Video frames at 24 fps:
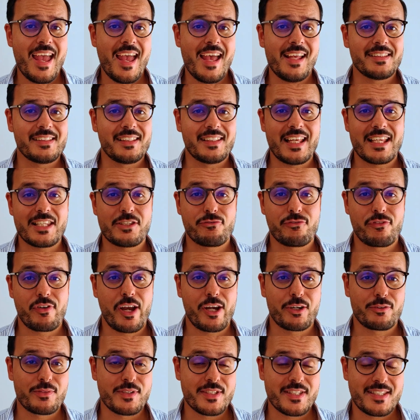And the last
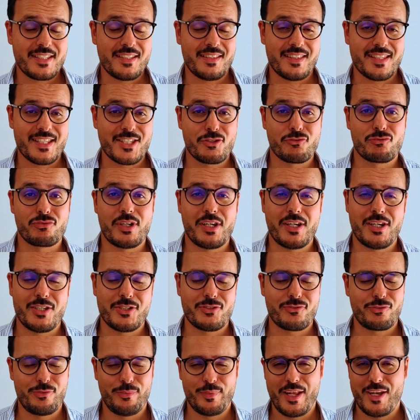fragrance in this
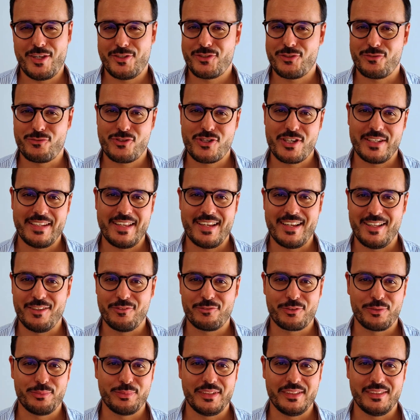range from the House of Chanel,
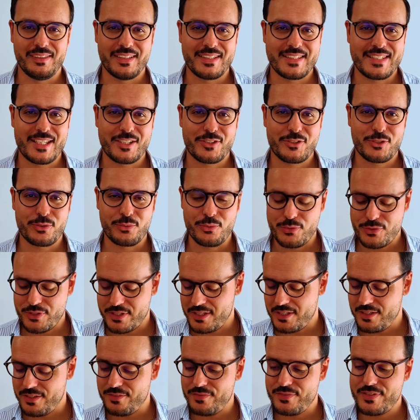from the Les
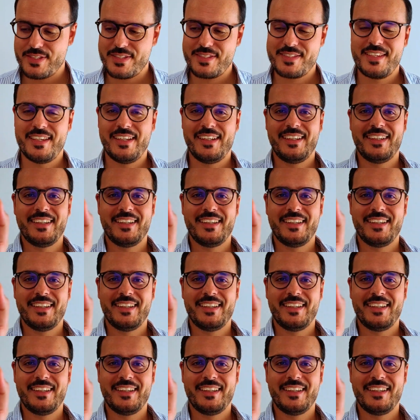Exclusives,